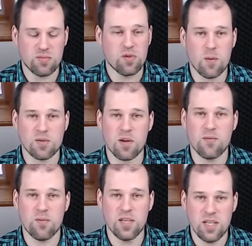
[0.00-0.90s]
terms
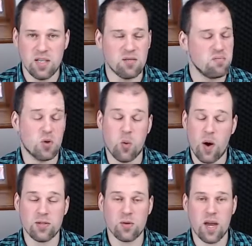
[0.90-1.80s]
of heat
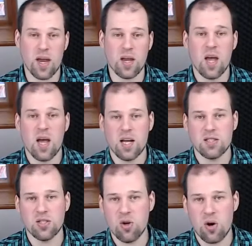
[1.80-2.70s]
quite okay,
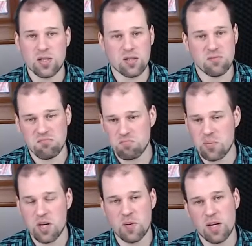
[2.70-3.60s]
and in noise
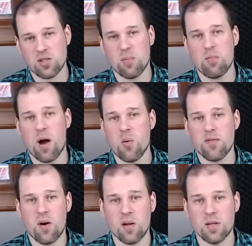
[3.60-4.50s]
pretty much on par
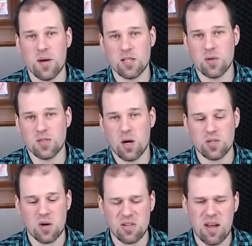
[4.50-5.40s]
with all the best ones out
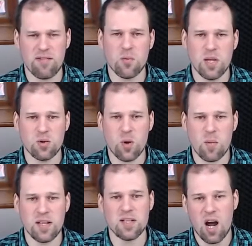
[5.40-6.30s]
there, and nothing really to
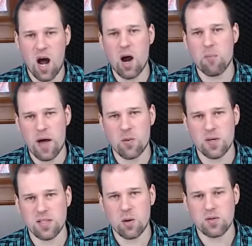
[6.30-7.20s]
complain. There are better
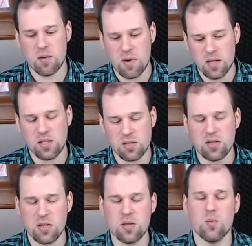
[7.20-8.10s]
ones out there, but it is
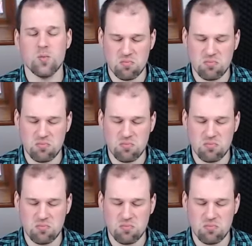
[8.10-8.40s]
still